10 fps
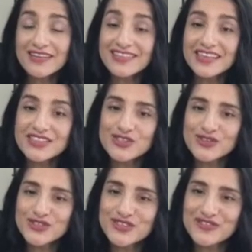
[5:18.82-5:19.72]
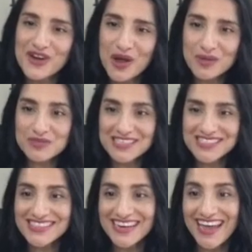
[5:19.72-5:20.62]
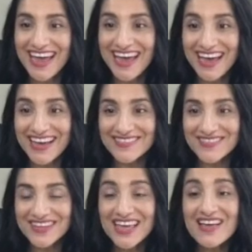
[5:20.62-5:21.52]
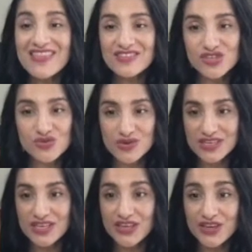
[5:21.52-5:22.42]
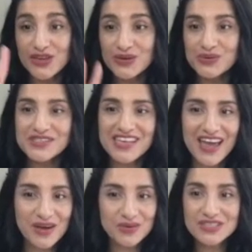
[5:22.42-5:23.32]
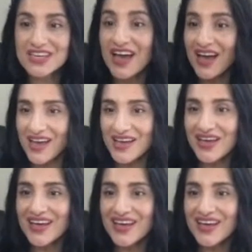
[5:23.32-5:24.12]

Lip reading: Let's search for objects that have the short U sound. Uh.